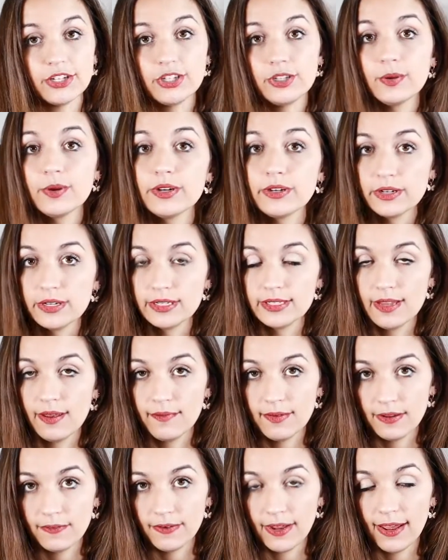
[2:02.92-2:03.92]

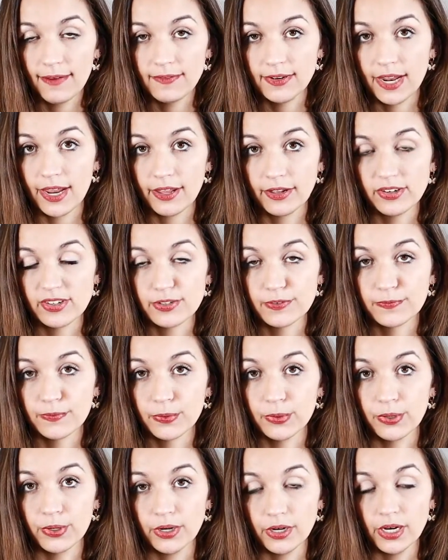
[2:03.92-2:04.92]
$275
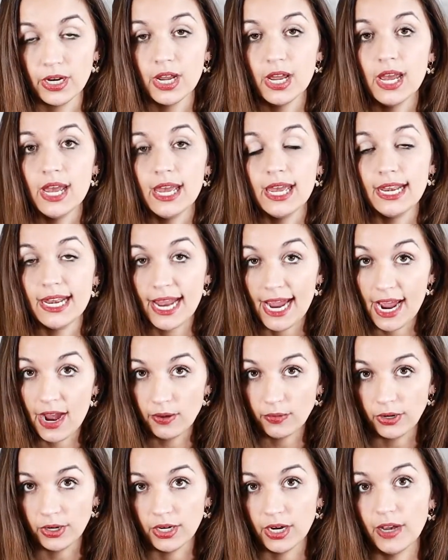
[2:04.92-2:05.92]
for an
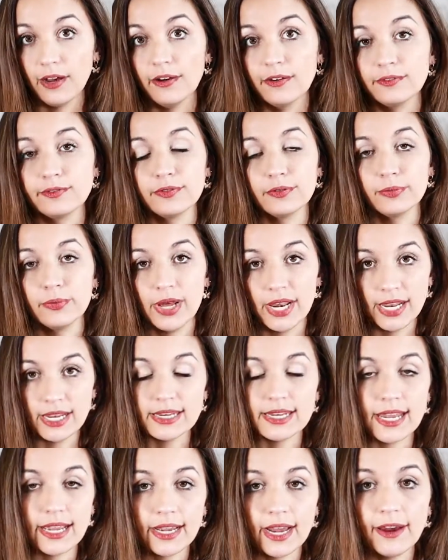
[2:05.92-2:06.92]
hour of wedding
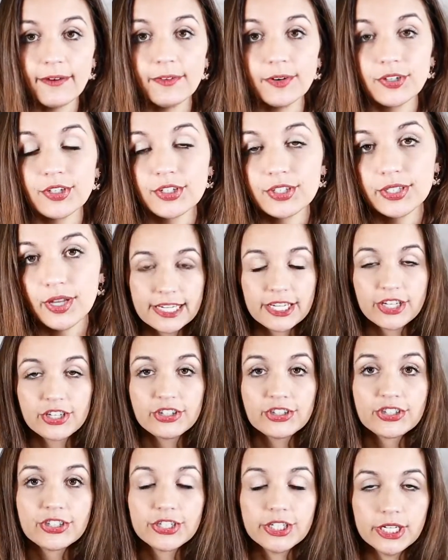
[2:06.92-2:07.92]
day coverage. So like
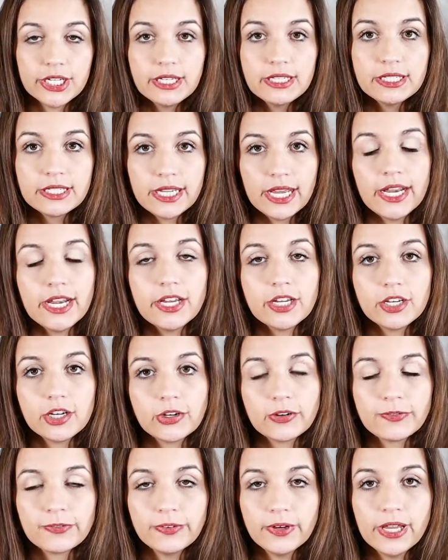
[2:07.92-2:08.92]
you're just getting
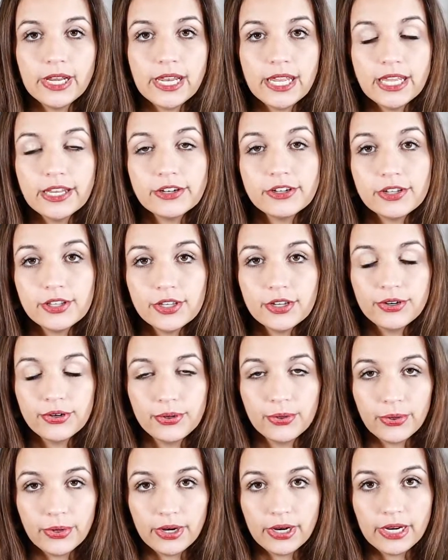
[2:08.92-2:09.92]
your foot into the
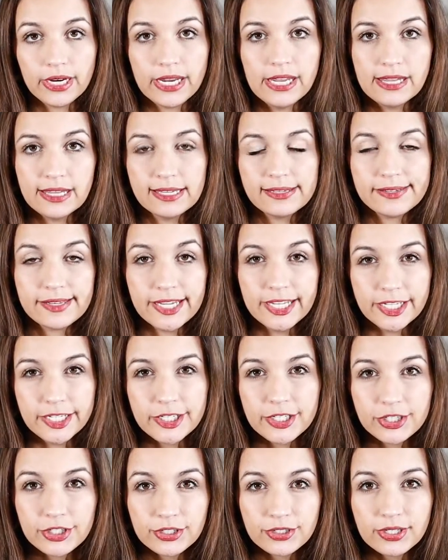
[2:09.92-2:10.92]
door in this
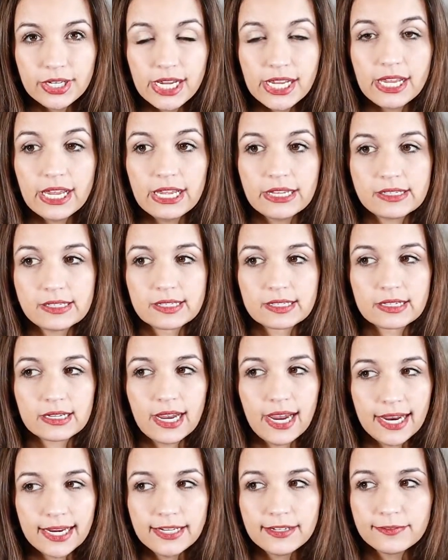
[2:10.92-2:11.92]
industry. It's
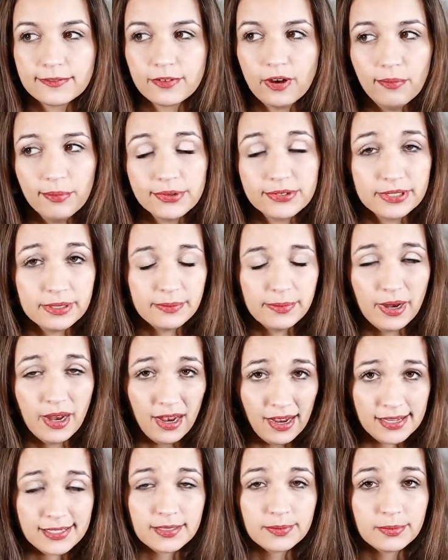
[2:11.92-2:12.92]
kind of almost
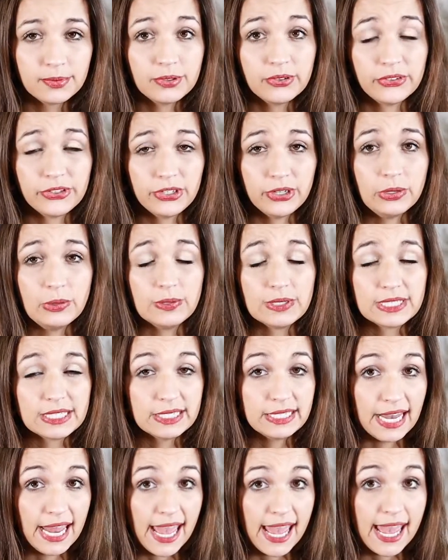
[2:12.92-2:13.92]
impossible to
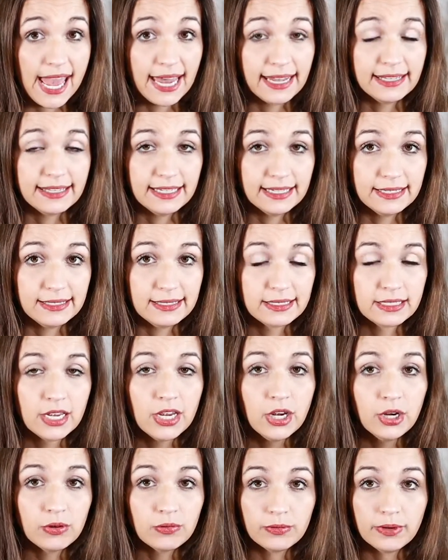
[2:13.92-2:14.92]
stay at this
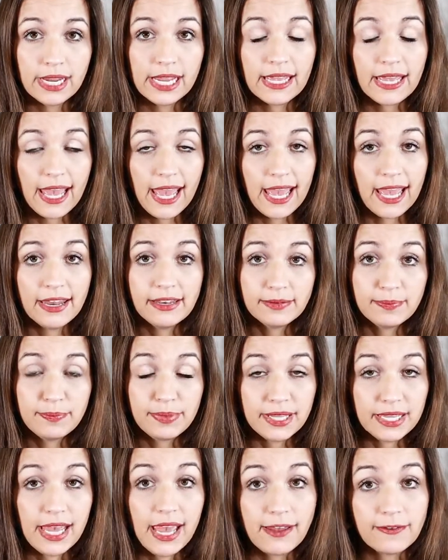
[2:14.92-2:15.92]
rate and
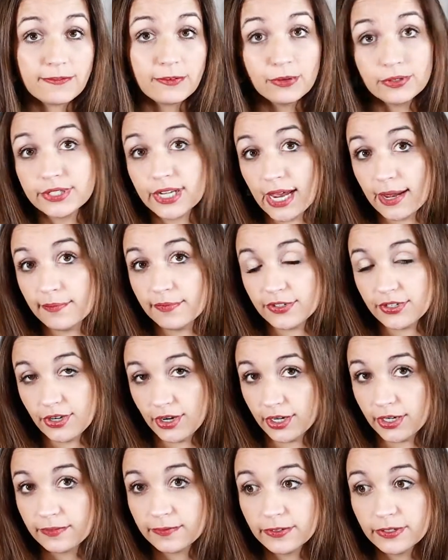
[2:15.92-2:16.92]
be a full-time
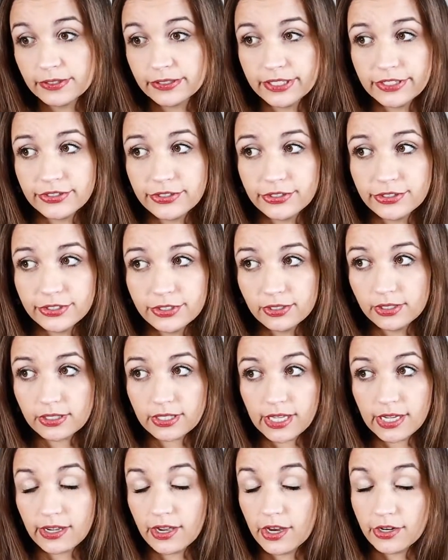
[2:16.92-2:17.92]
photographer unless you're shooting
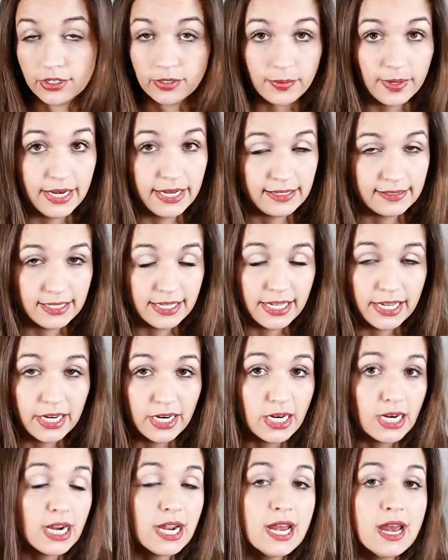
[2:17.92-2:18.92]
like 100 weddings a
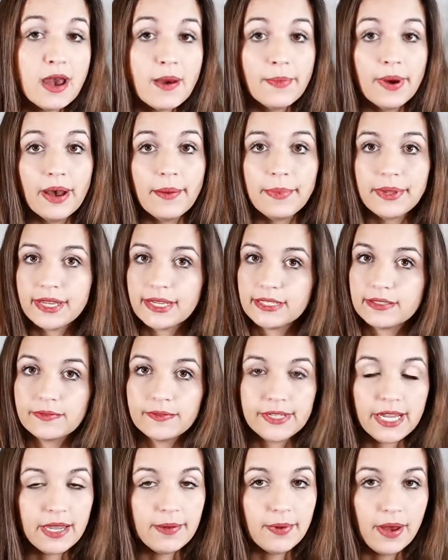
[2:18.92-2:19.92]
year, but because of
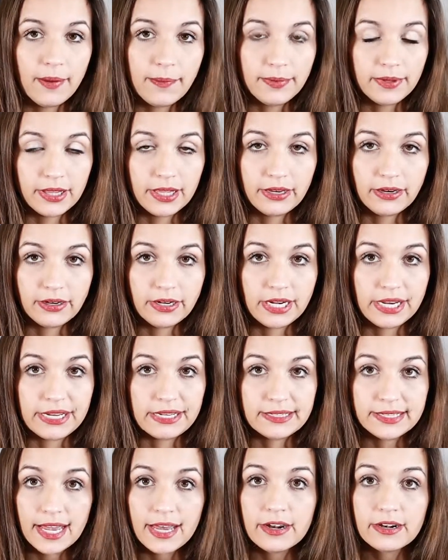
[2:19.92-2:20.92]
date popularity
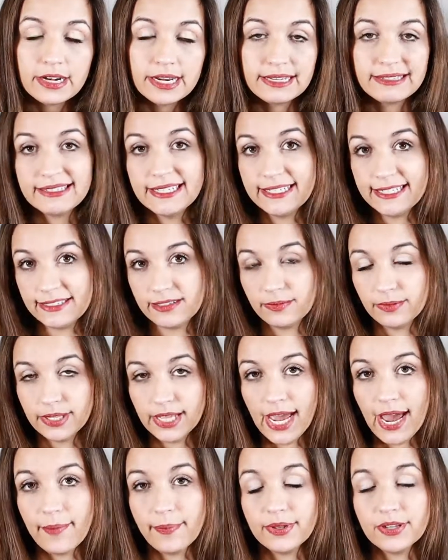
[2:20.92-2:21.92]
and Saturdays, that doesn't really
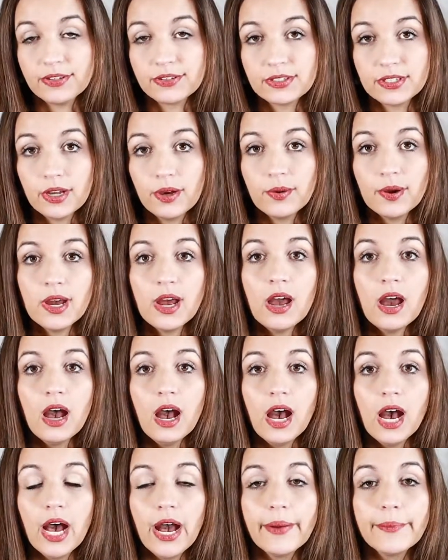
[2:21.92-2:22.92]
happen. So
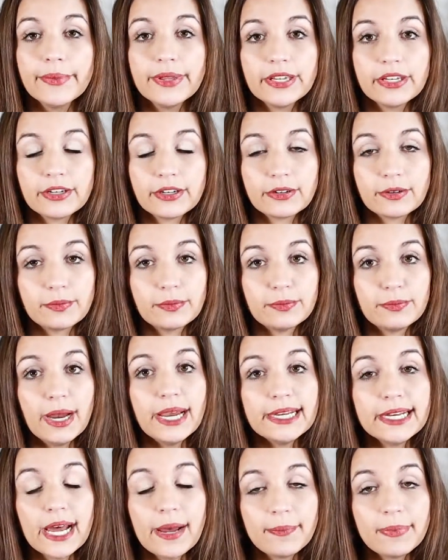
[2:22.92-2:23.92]
you
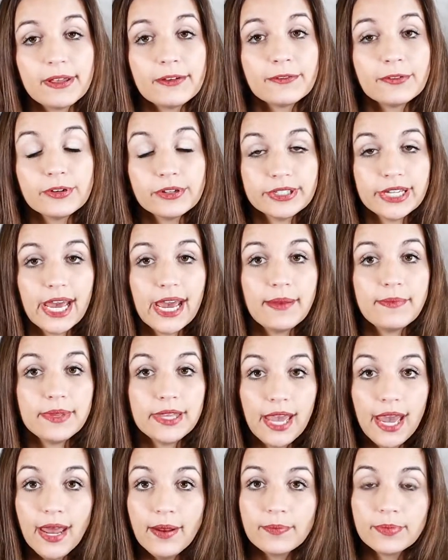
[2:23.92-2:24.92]
might not be full-time
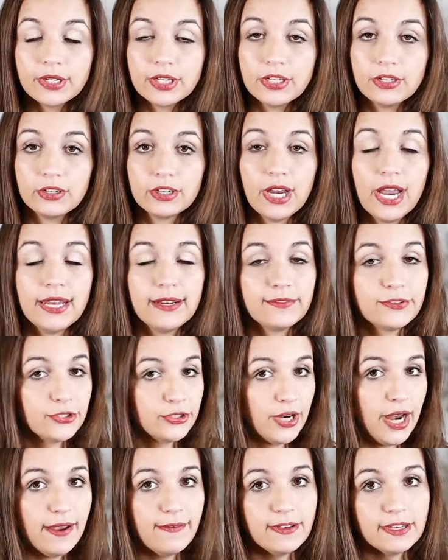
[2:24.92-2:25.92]
yet, but you're kind of
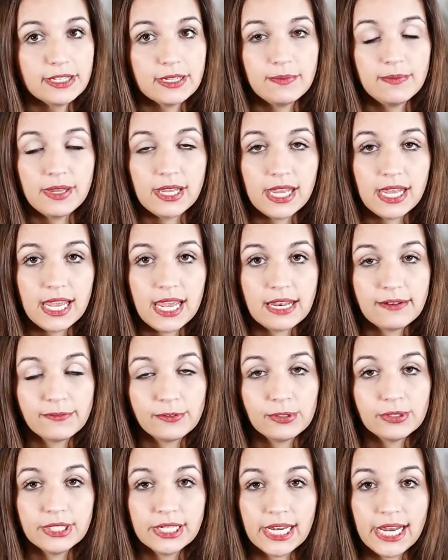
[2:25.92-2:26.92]
striving to be
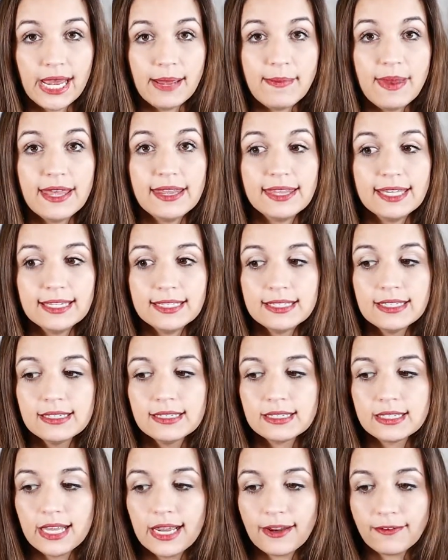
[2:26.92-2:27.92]
full-time, and this
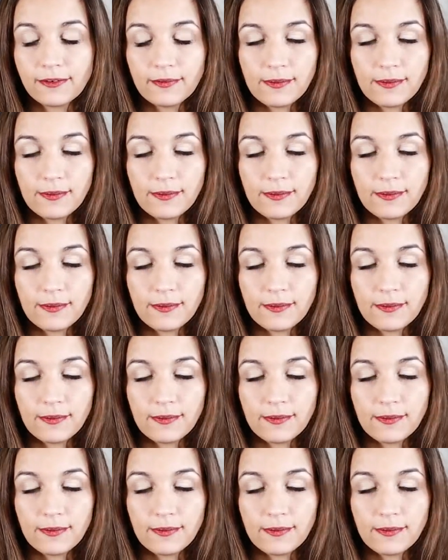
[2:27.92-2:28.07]
is like